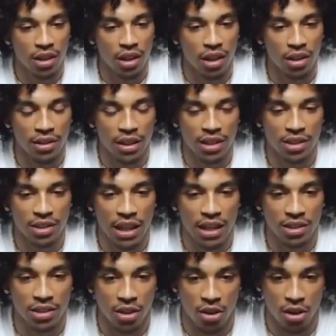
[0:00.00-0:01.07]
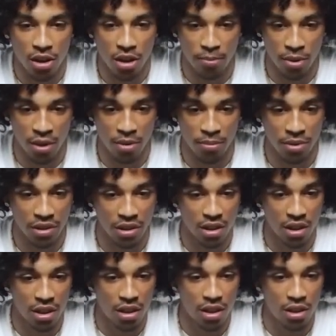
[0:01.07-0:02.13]
Like that's that's the hard part, but
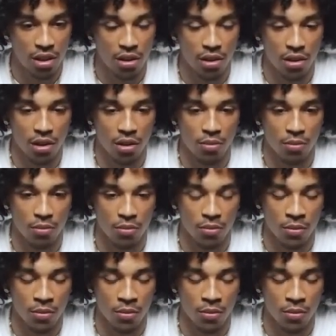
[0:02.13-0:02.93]
um,